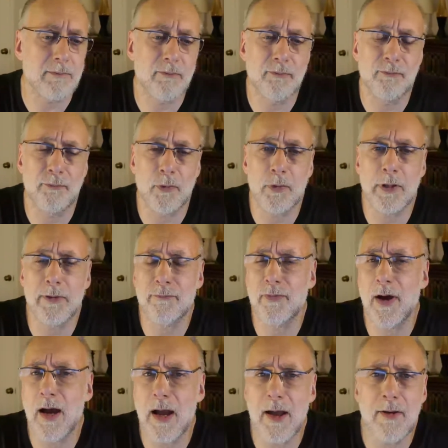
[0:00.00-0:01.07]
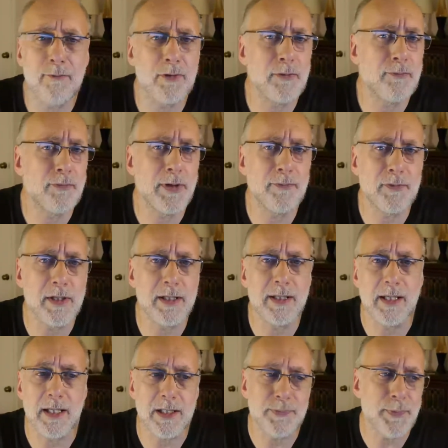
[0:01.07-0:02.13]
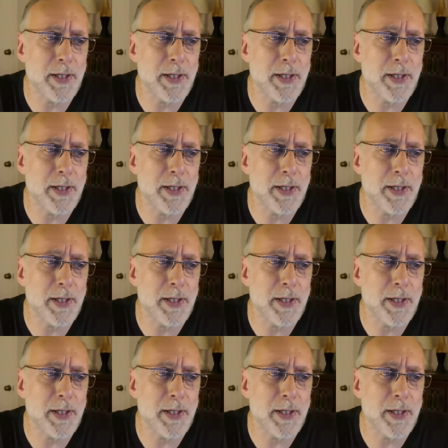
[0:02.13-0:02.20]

45 or 50 days.